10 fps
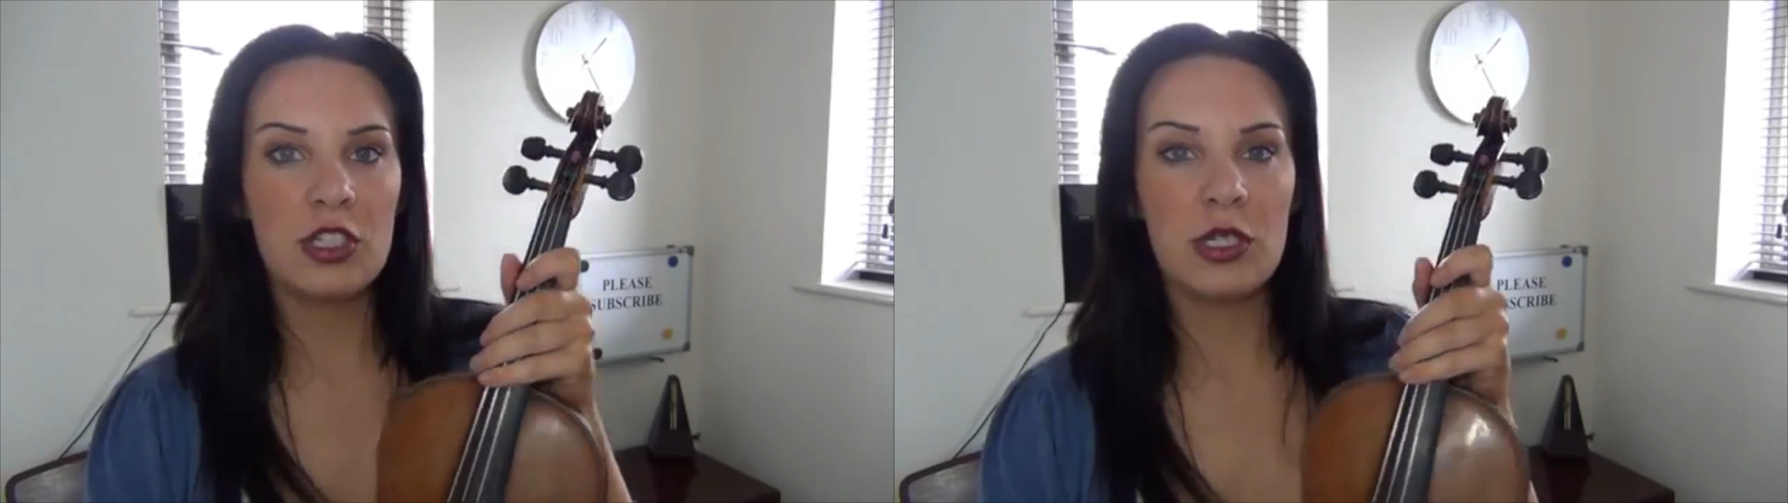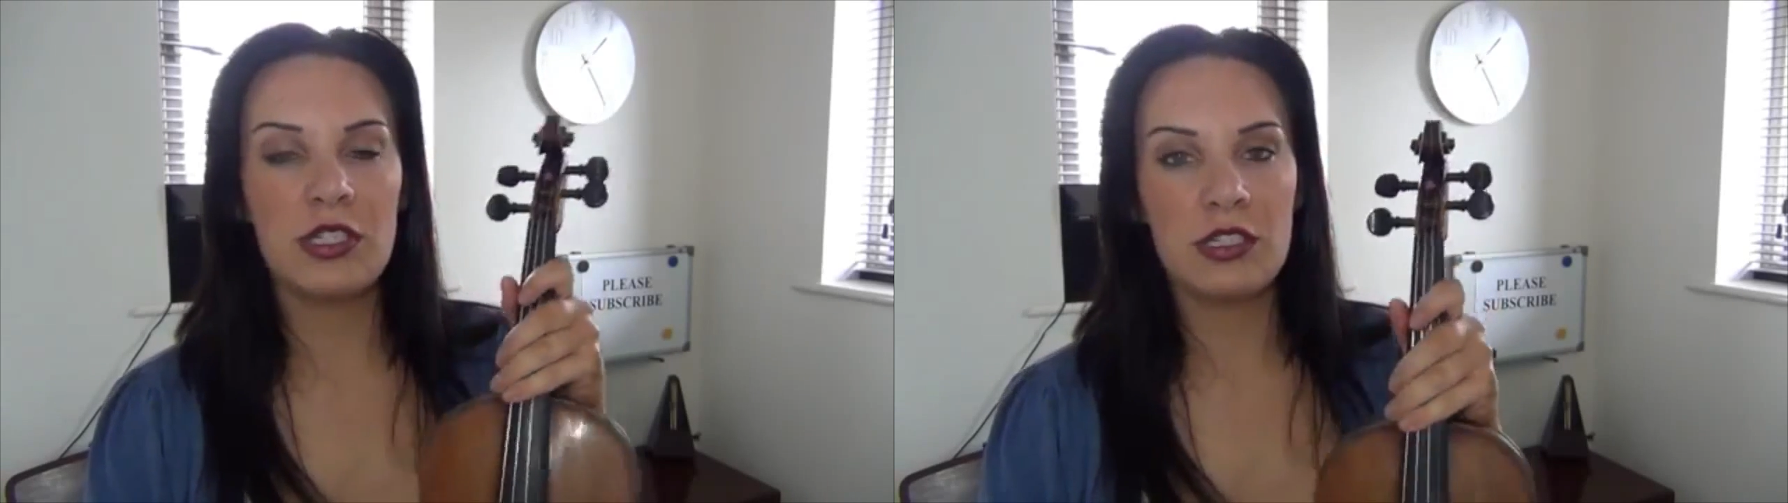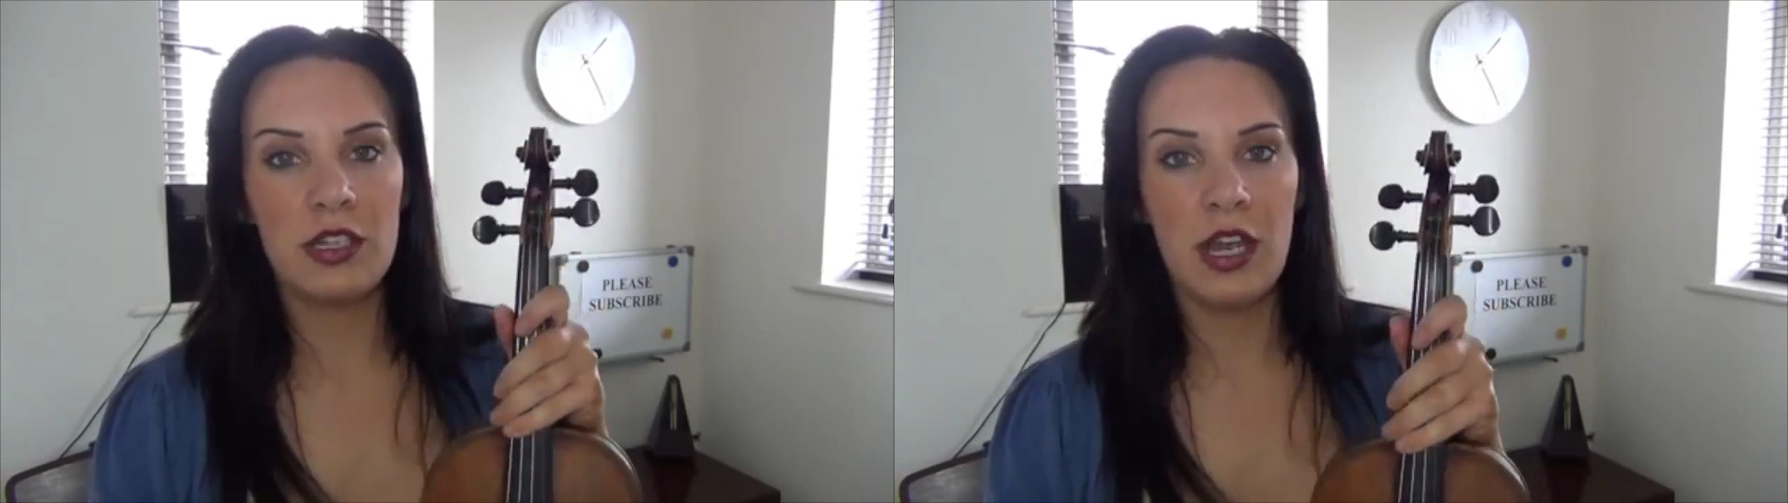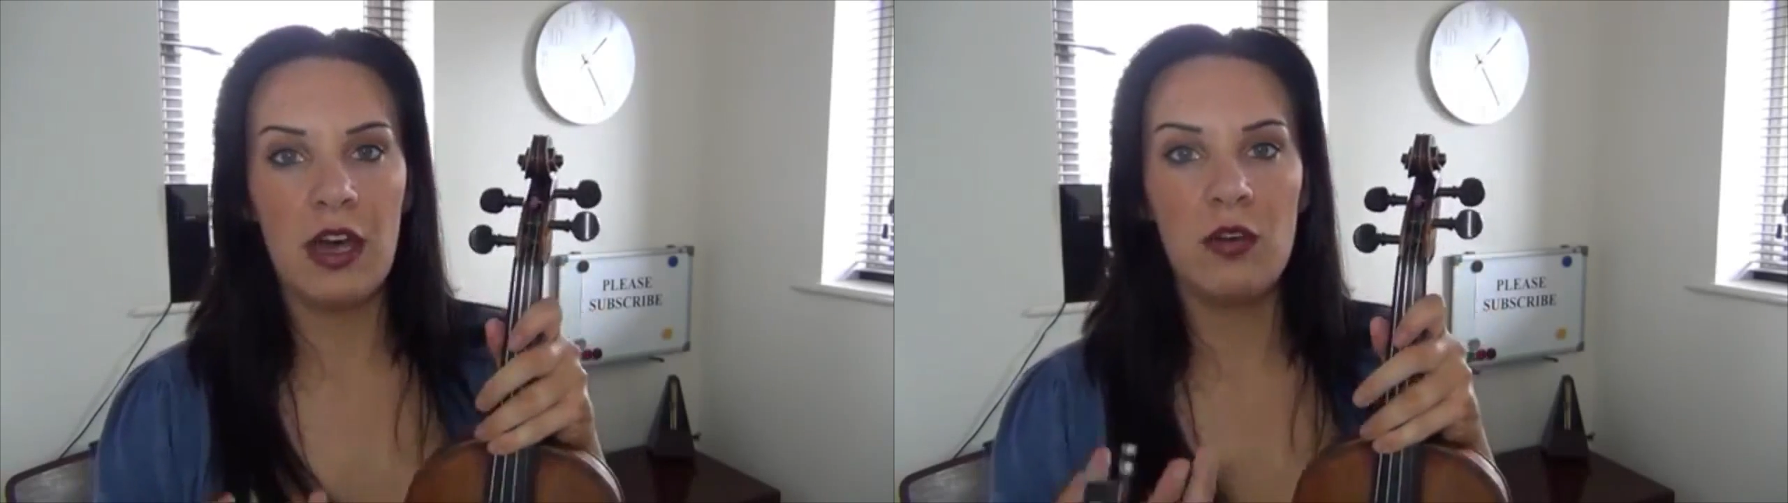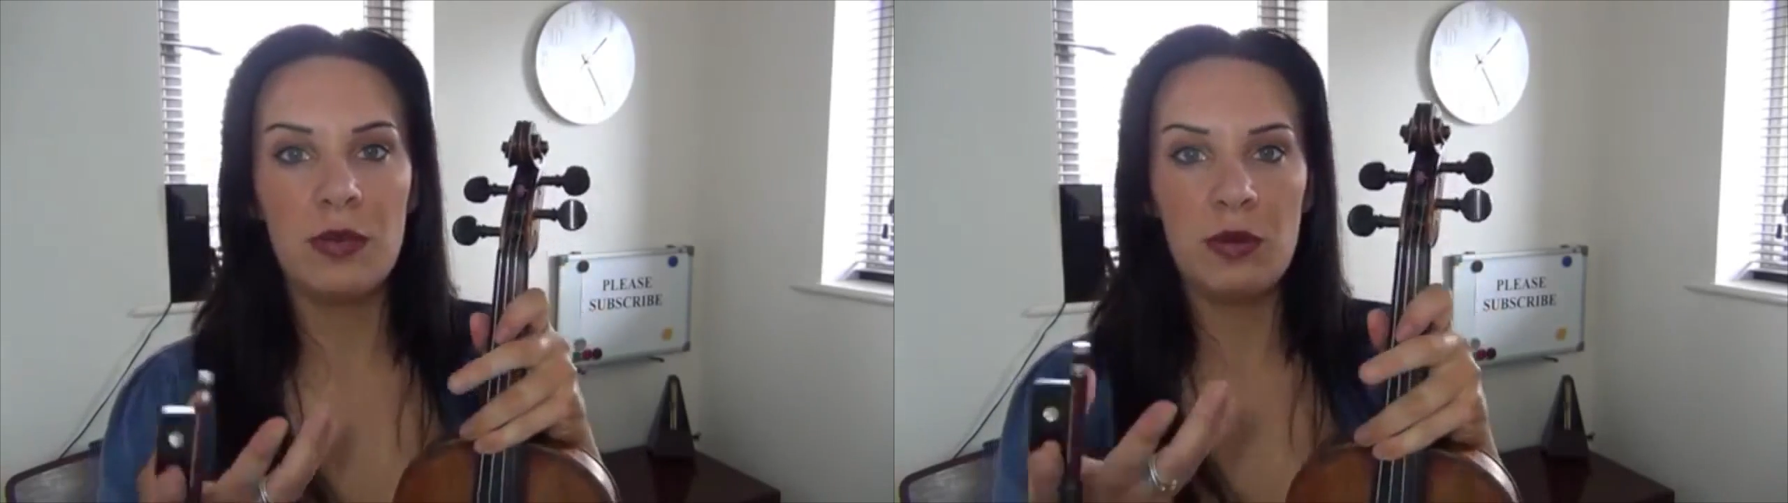just because it's going to
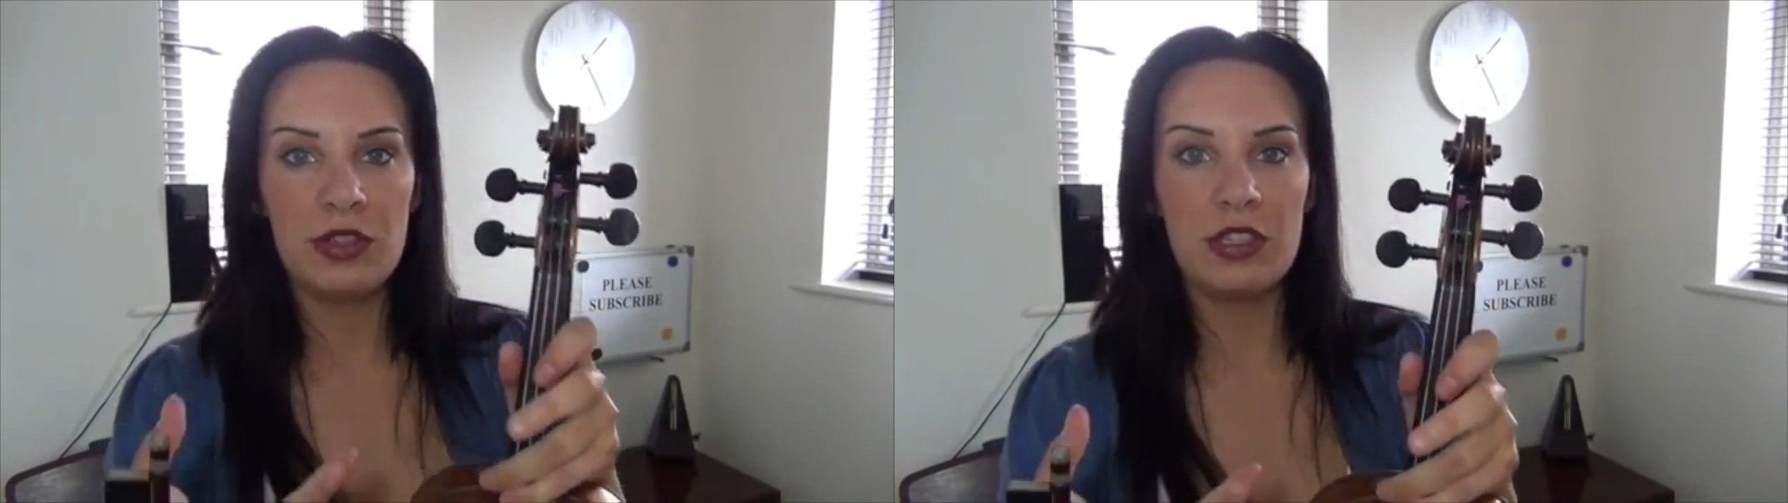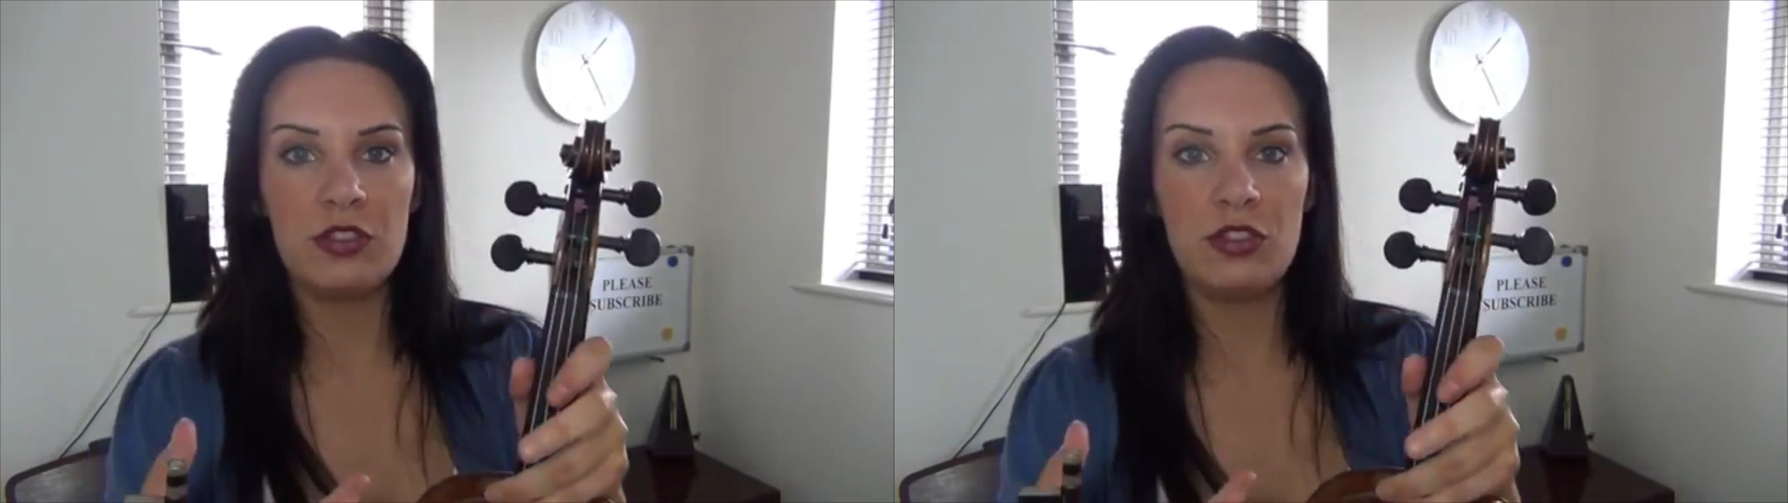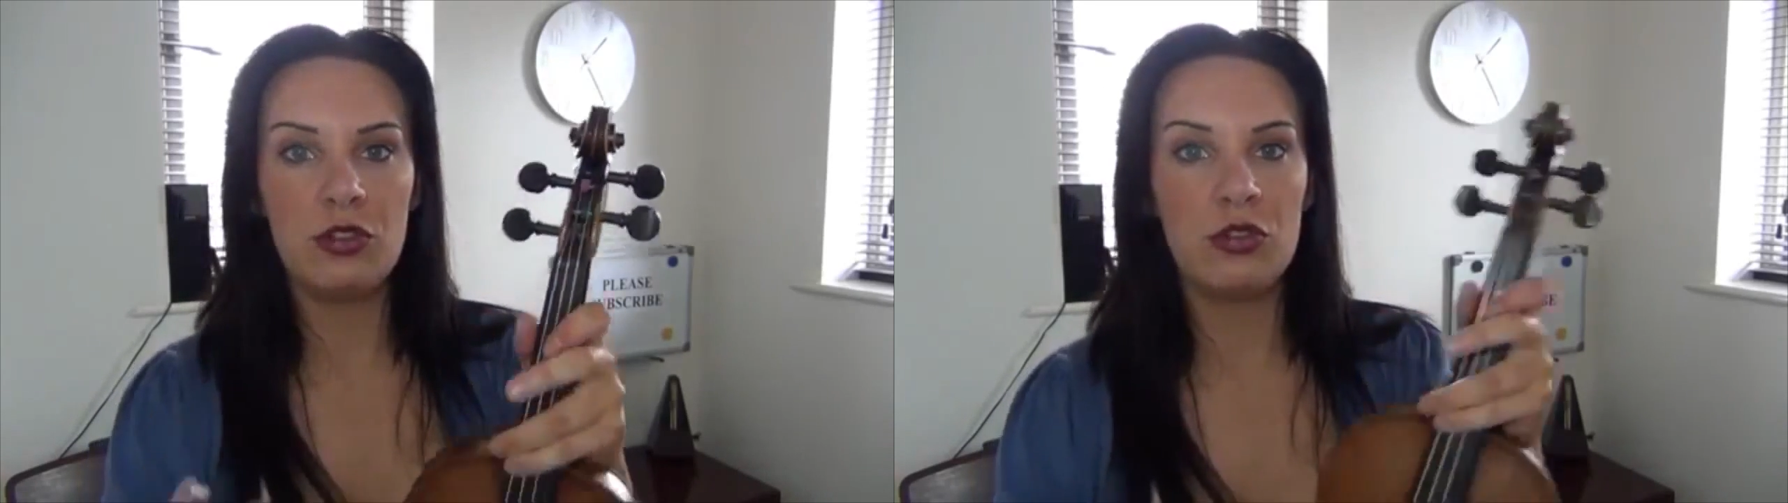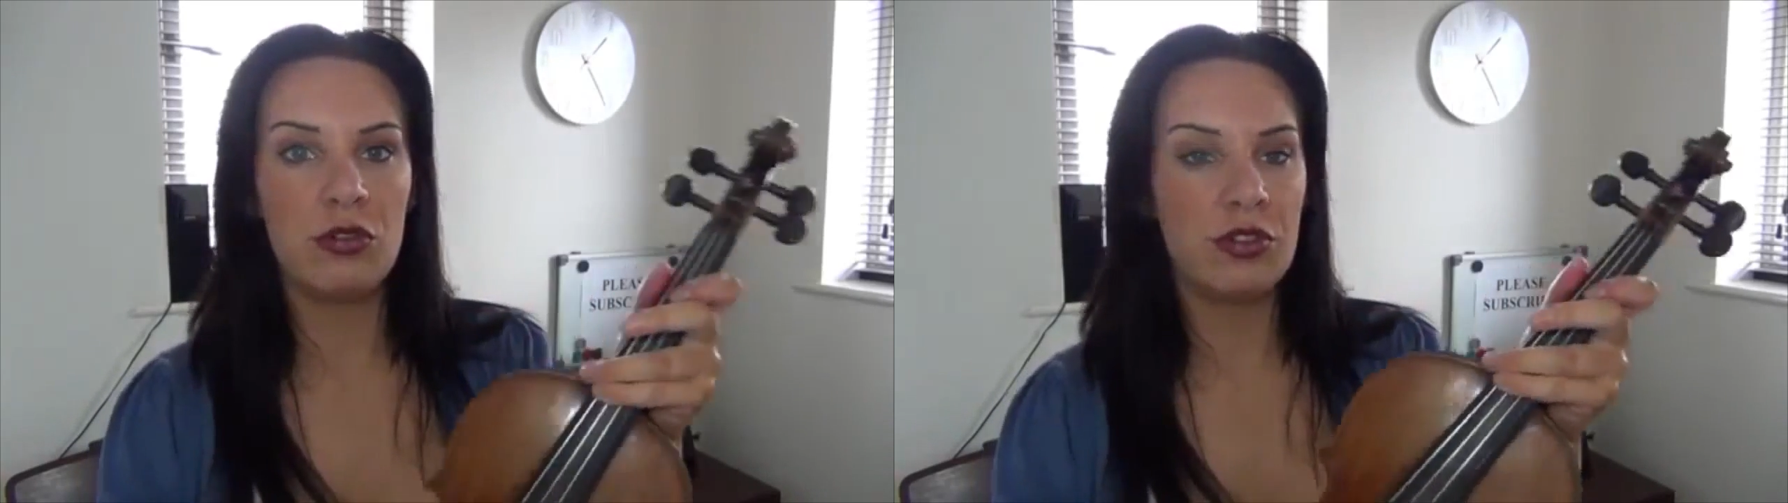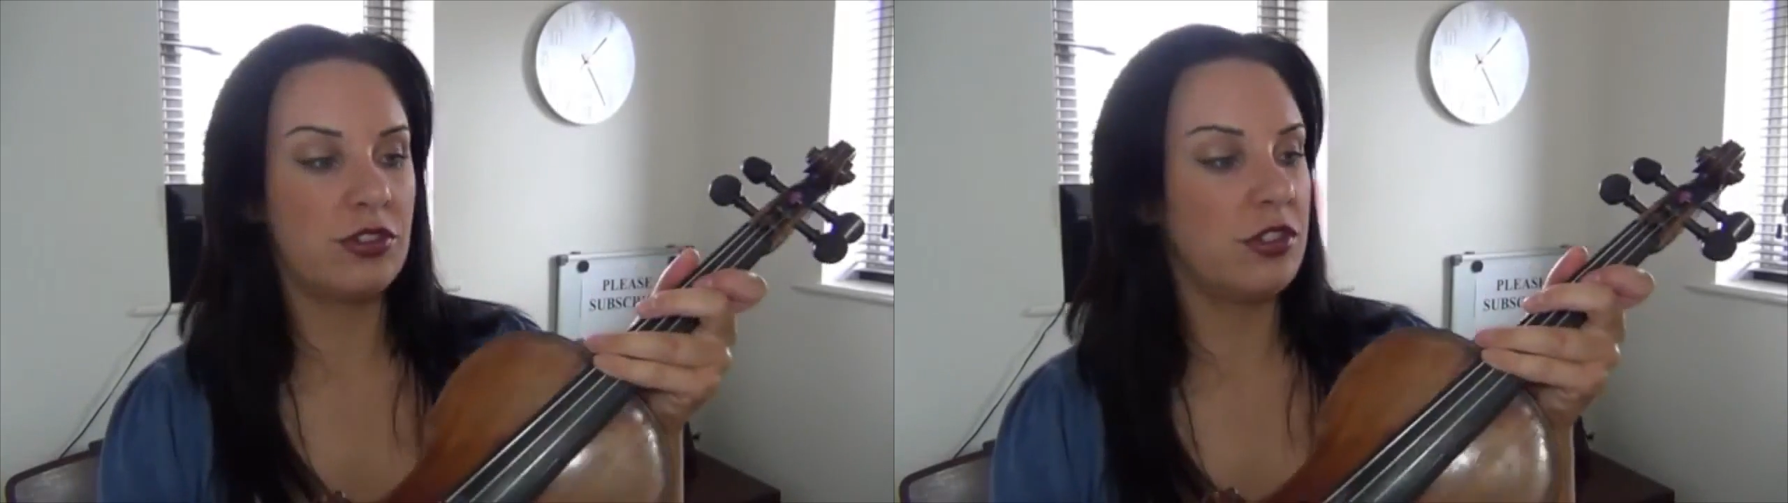help me with this tutorial,